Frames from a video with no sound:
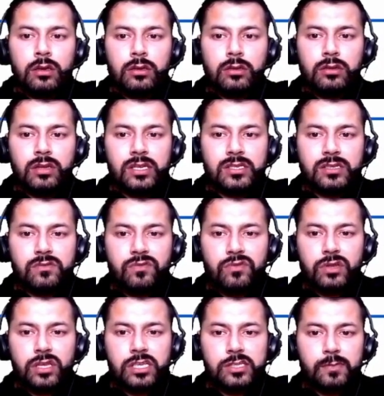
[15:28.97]

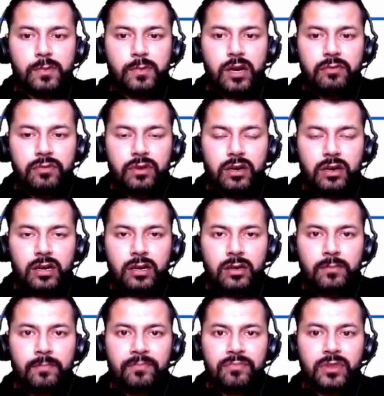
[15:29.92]
this part will
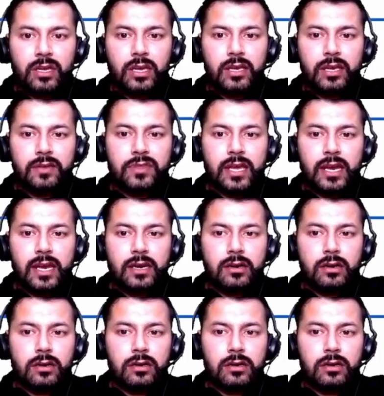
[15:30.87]
run. If that